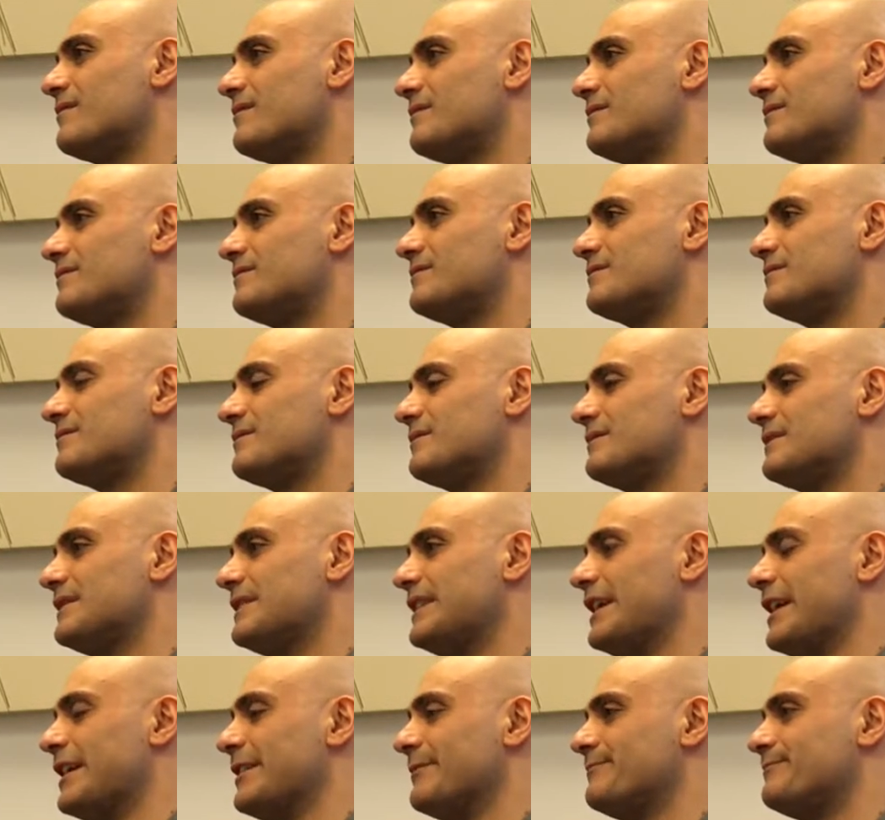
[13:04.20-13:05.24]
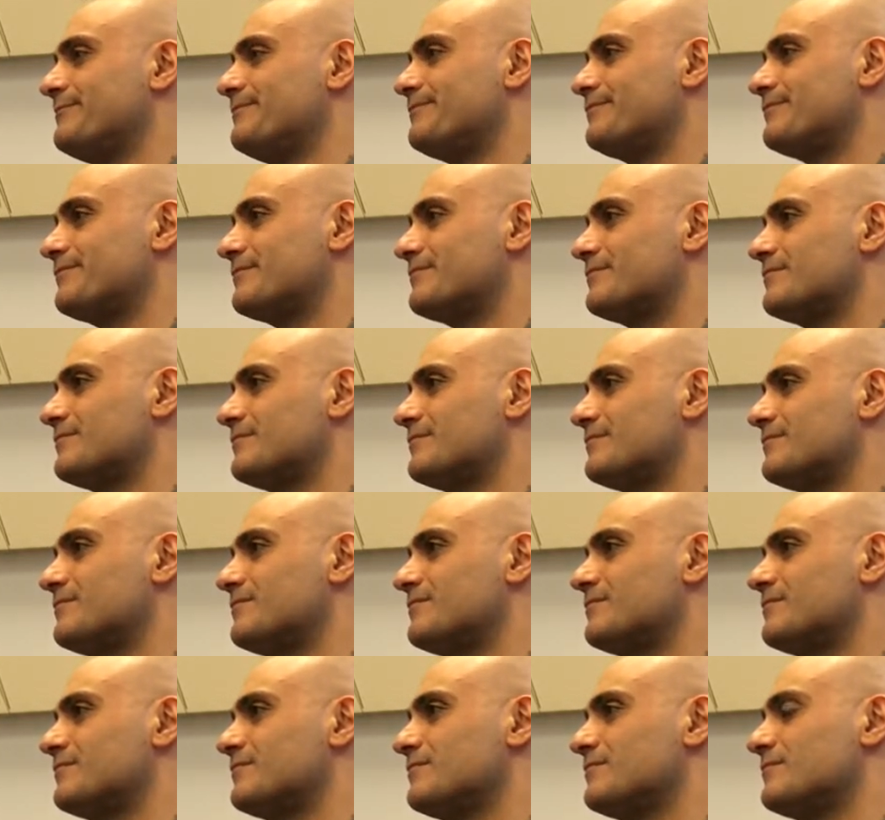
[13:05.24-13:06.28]

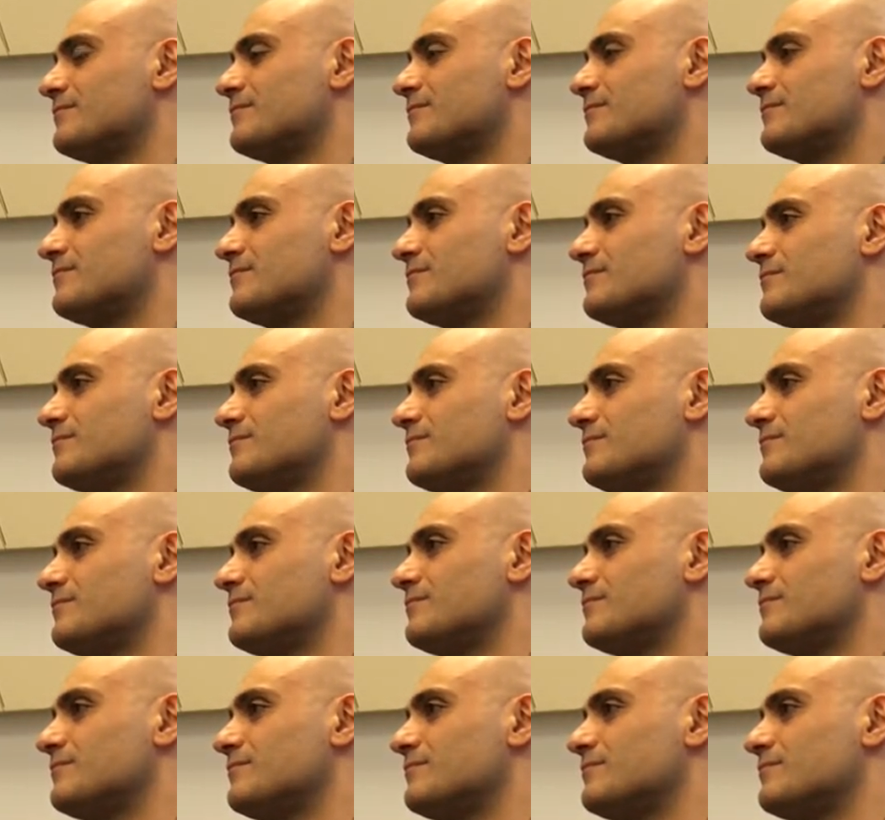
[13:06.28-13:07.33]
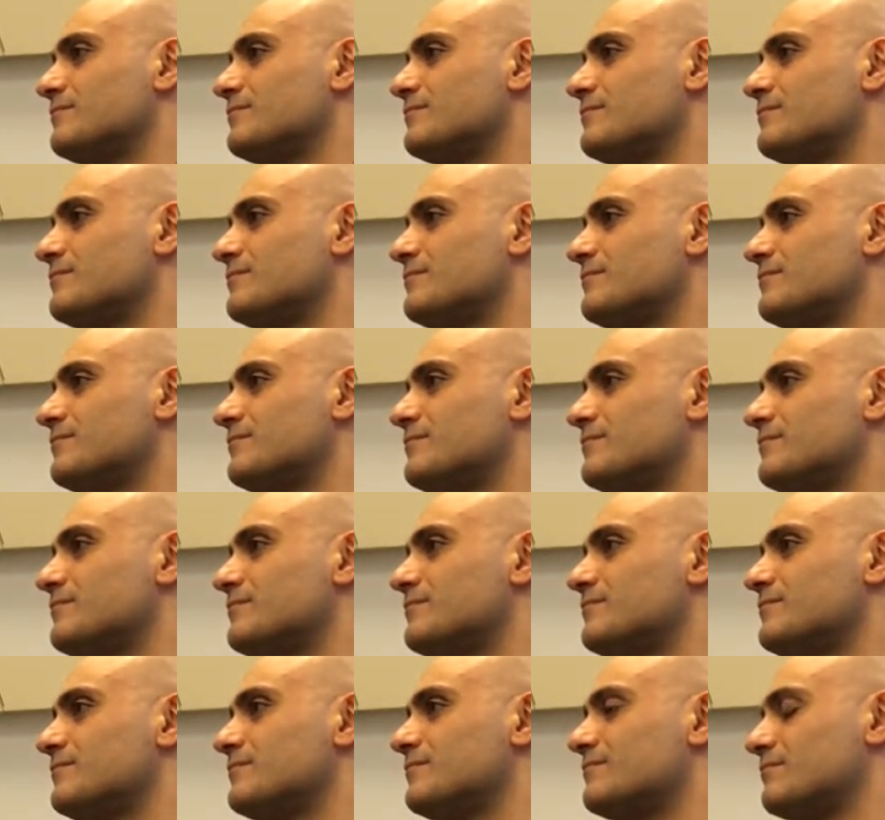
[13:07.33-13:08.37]

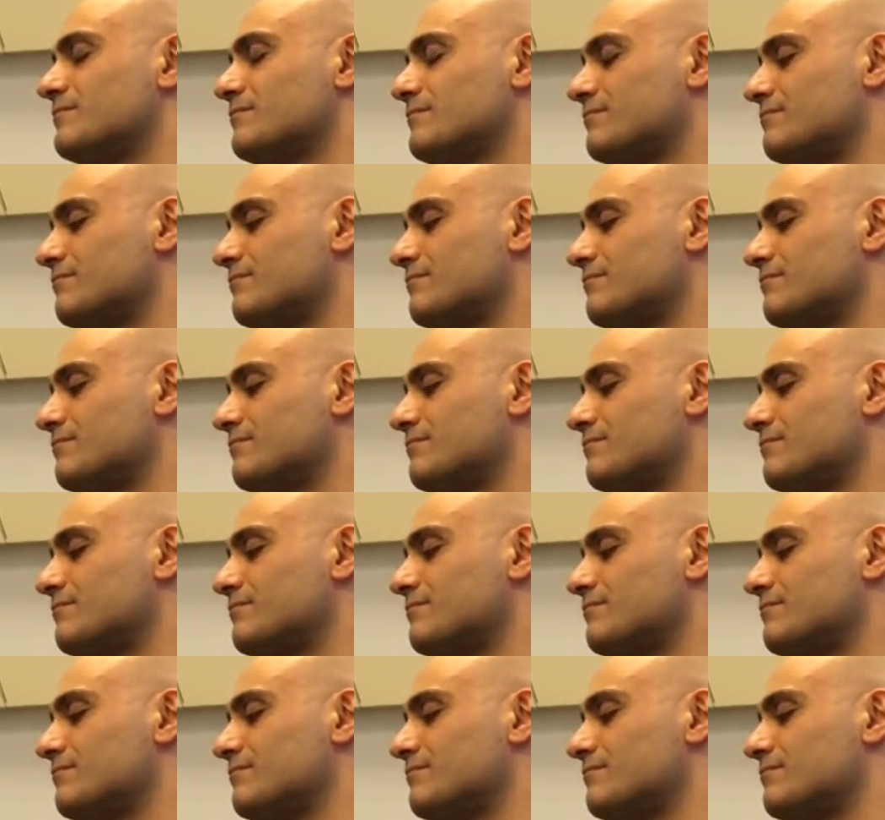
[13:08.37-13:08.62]
[no speech]